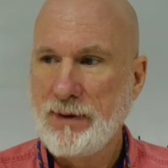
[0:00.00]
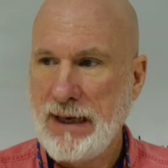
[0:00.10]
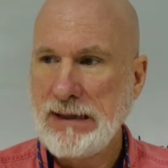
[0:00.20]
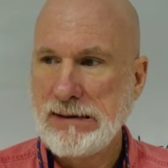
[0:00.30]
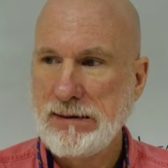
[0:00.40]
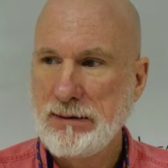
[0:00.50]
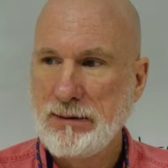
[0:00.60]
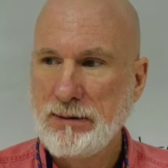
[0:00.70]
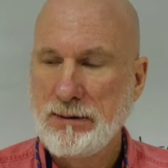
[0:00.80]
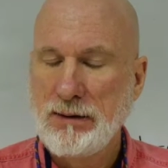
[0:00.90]
Yes?
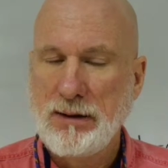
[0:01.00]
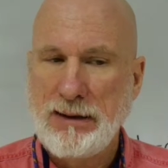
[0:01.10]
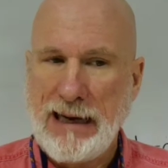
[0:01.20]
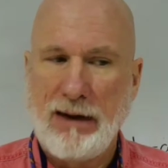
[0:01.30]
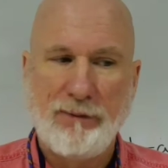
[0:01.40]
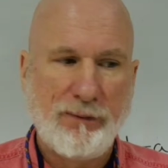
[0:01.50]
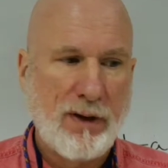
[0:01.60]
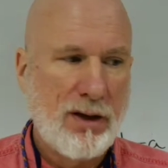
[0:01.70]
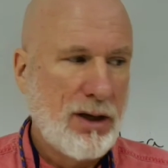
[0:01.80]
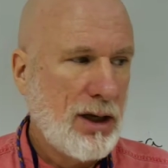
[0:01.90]
Now,
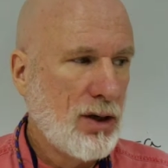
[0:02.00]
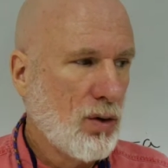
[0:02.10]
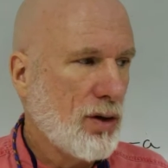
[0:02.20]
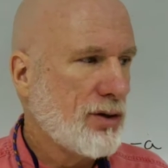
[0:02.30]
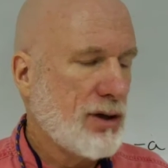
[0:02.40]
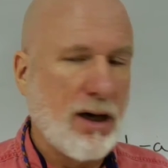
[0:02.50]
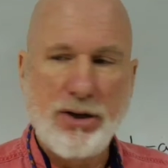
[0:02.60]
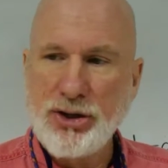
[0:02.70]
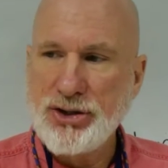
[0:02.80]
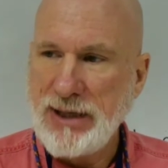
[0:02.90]
in order to
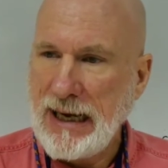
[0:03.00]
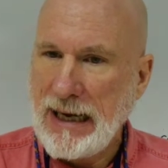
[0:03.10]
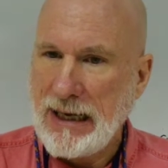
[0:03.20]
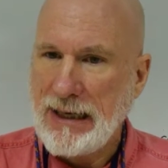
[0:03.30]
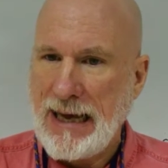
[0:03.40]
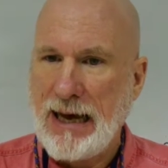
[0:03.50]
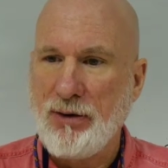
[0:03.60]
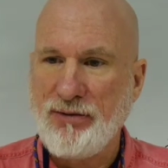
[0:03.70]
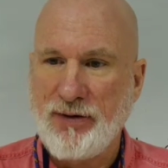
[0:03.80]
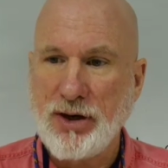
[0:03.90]
understand
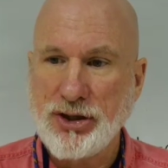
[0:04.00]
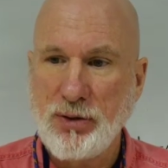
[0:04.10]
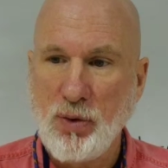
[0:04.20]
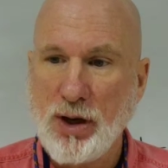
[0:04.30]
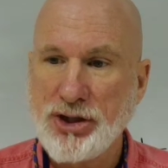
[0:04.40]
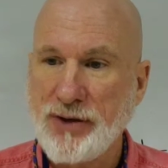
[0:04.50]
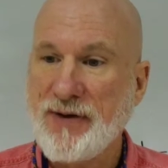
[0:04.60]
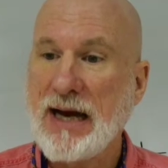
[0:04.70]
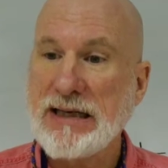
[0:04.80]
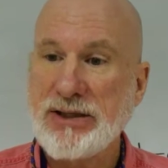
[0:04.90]
how a function works,
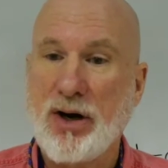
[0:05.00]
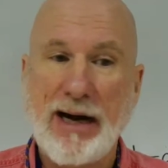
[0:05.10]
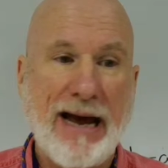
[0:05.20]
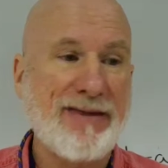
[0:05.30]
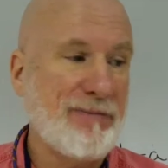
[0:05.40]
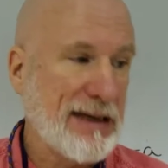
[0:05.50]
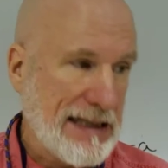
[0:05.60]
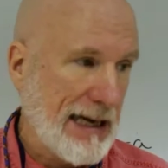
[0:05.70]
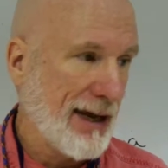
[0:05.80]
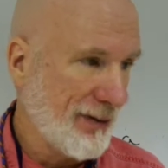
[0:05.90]
you've got to start at the
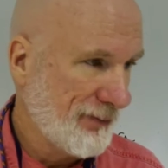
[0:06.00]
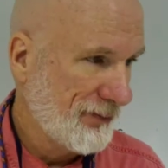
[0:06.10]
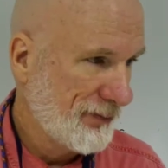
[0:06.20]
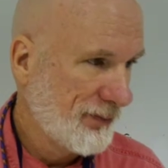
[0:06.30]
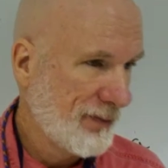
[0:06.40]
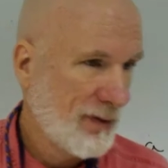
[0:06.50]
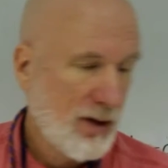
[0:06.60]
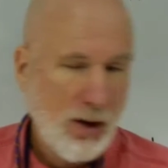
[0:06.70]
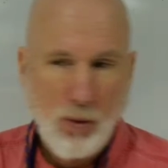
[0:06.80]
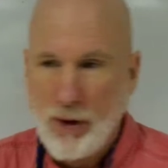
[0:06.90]
beginning.
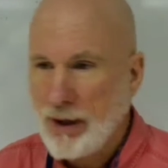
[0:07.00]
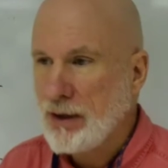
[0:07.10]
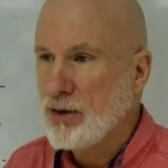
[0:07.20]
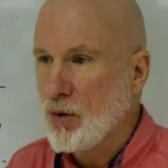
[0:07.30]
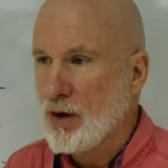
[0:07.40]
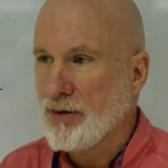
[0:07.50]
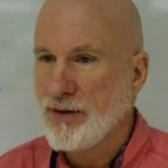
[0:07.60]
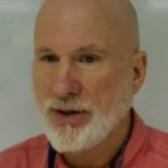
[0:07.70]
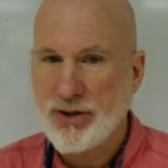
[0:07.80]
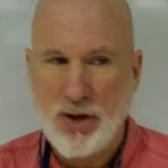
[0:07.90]
Where did
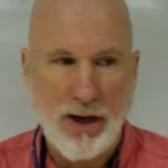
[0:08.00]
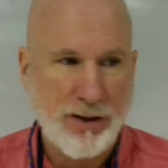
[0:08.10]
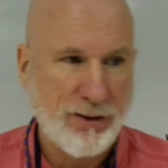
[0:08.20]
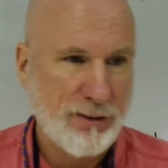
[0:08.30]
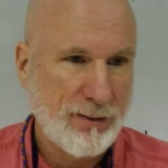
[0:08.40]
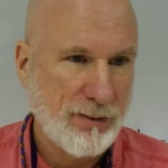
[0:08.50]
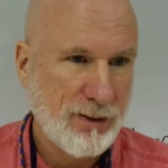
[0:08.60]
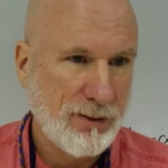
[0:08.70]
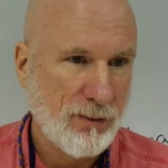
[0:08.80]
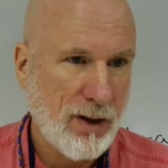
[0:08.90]
Dorothy start
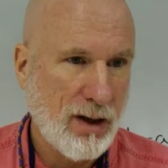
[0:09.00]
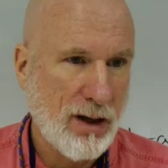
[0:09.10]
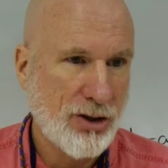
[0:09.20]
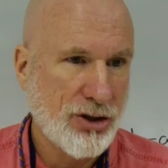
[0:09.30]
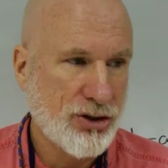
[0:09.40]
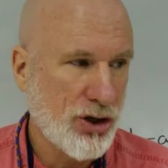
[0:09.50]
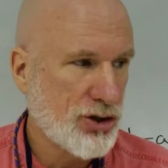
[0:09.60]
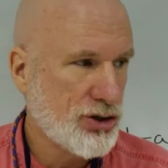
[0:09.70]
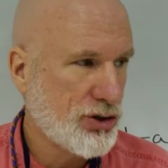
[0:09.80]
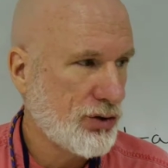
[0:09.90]
on her
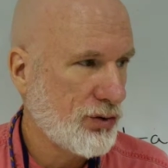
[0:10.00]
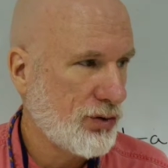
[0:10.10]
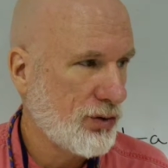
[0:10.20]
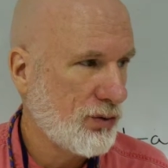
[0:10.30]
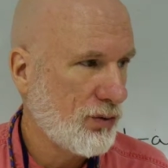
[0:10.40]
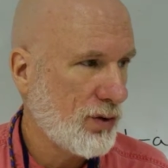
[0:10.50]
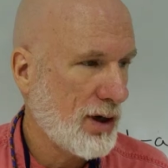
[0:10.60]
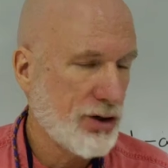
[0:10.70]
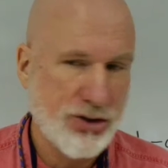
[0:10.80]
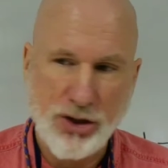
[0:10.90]
search
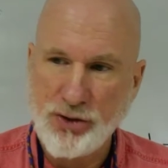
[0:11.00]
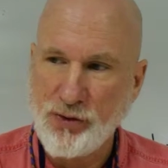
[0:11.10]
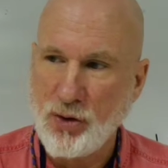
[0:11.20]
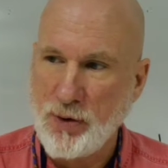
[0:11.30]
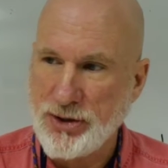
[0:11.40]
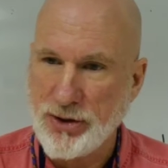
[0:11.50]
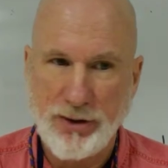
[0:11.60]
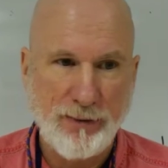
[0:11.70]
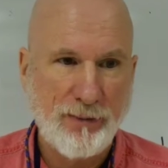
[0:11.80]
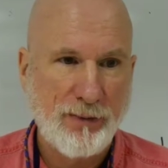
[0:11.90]
for the wizard?